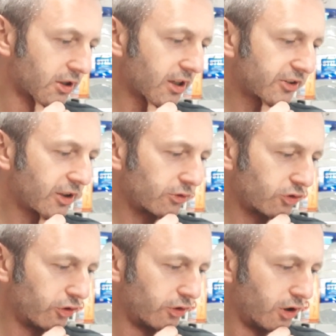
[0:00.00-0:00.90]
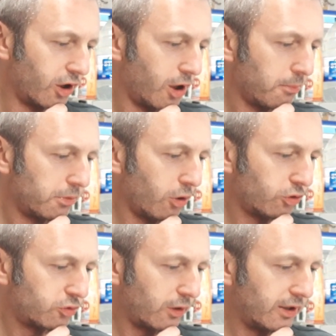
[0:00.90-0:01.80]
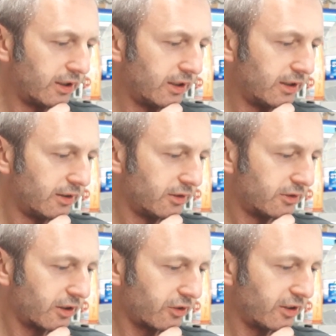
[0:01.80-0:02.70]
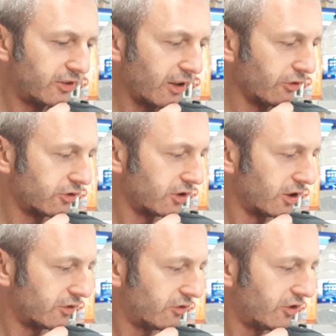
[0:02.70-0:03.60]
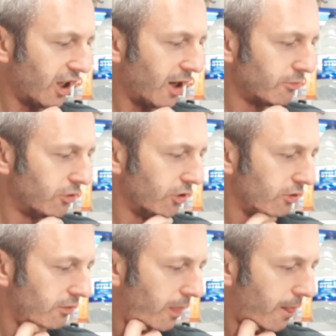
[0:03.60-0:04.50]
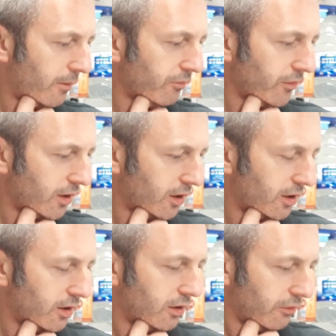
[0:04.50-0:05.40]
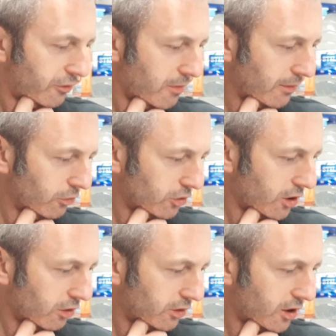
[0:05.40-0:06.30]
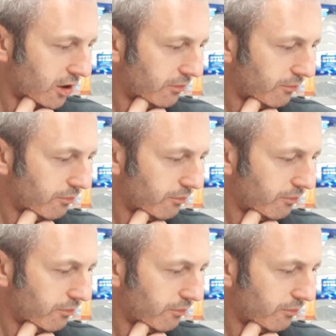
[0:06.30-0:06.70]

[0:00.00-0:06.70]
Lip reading: that sounds good. Below 20 degrees Celsius, time will ferment much longer.